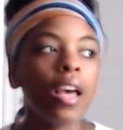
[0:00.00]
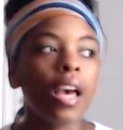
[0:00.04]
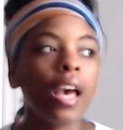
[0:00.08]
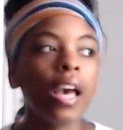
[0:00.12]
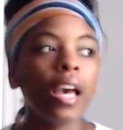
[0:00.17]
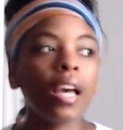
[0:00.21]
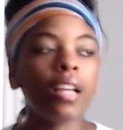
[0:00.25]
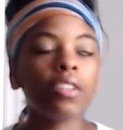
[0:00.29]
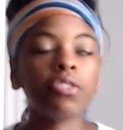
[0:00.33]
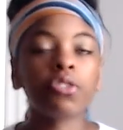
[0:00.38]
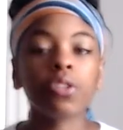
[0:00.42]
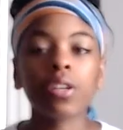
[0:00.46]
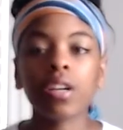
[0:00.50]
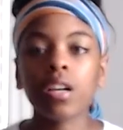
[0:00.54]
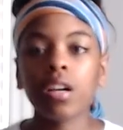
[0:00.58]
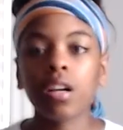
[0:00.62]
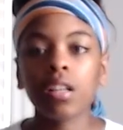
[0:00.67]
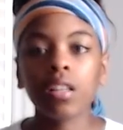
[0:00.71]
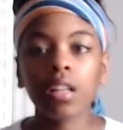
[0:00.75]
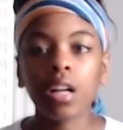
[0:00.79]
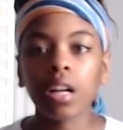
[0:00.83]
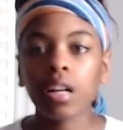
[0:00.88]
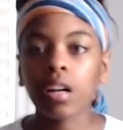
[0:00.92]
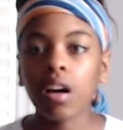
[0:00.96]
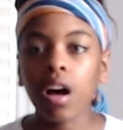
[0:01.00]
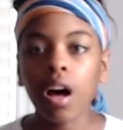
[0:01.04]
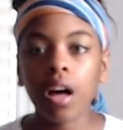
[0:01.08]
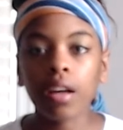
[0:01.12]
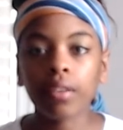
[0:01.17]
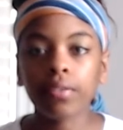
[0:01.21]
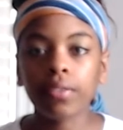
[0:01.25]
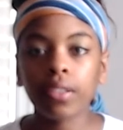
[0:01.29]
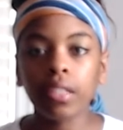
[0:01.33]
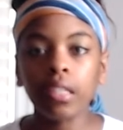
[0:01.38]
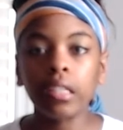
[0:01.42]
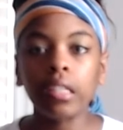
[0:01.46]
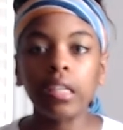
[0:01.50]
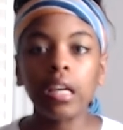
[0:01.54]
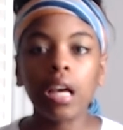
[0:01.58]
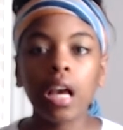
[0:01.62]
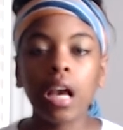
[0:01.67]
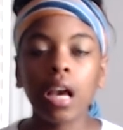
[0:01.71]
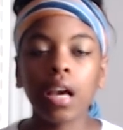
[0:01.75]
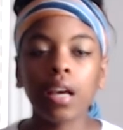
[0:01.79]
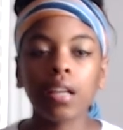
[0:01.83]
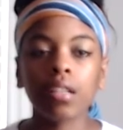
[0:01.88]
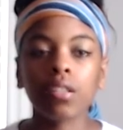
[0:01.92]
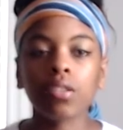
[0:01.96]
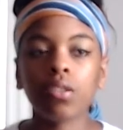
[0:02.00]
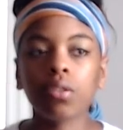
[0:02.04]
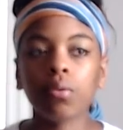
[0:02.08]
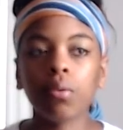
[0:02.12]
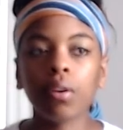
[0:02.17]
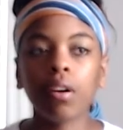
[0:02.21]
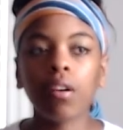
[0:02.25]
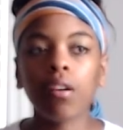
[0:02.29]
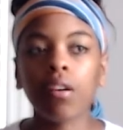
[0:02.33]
and drinking a lot of coffee and doing